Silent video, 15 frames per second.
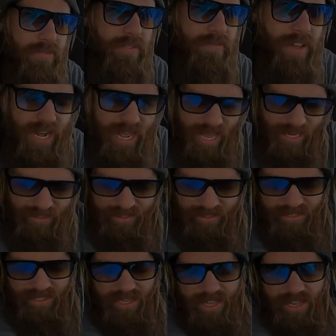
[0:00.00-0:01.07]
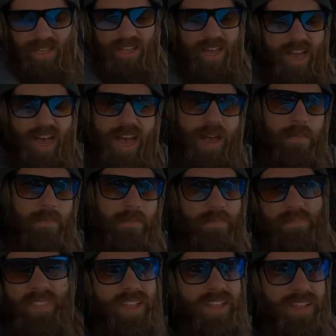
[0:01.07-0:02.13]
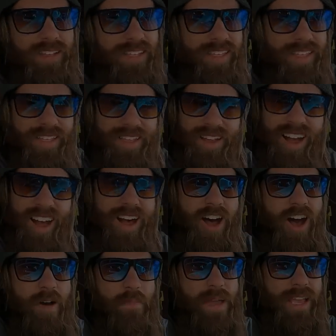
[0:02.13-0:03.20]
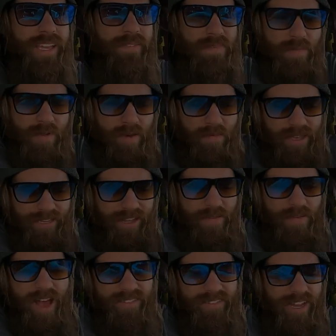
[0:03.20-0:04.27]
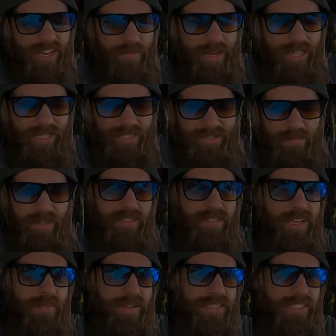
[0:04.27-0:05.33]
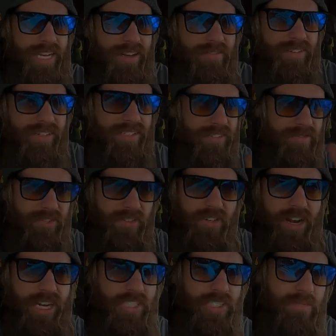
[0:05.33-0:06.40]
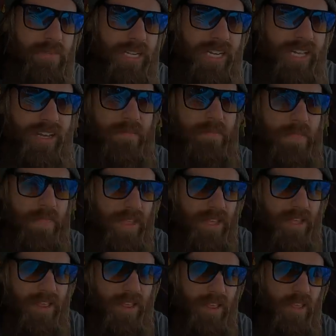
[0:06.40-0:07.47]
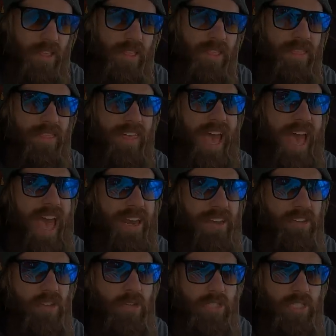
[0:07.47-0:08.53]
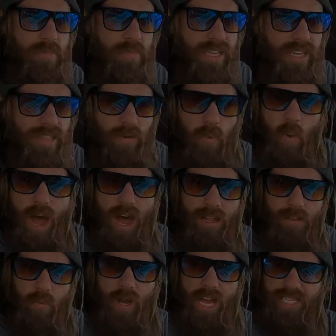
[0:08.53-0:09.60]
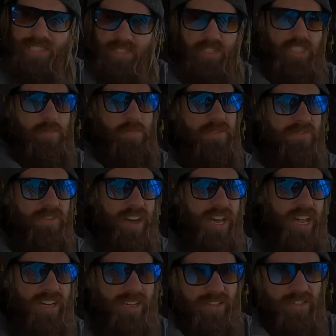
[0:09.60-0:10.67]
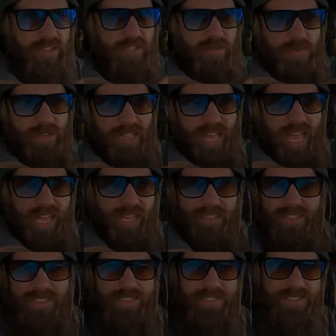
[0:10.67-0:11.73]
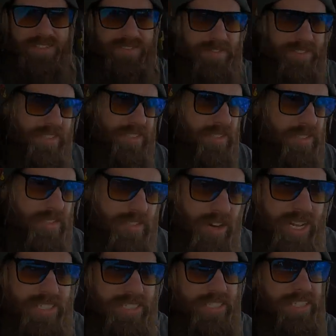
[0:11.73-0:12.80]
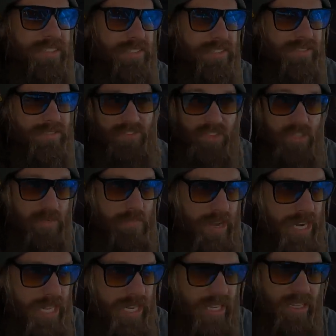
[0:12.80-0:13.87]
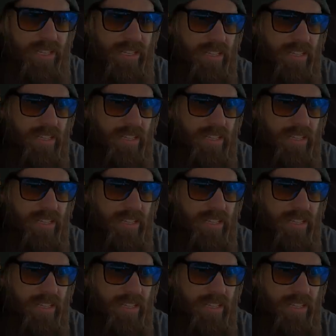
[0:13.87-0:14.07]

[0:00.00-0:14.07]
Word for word: for FedEx. Um, I'll make maybe I'll make I'll, I'll, talk about it some other time. It's kind of a different direction, but uh, that used to be the Wild West. It used to be fun. It used to be like this is this is crazy. It's good money